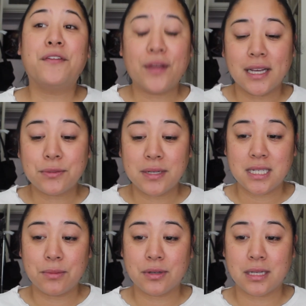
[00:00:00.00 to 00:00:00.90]
If you guys to
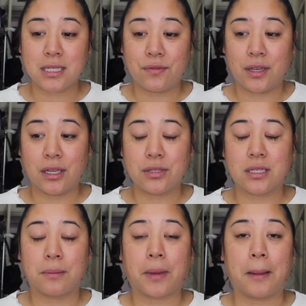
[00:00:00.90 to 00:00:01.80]
see more Scentsy videos
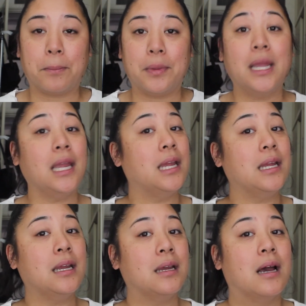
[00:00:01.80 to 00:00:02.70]
done by me,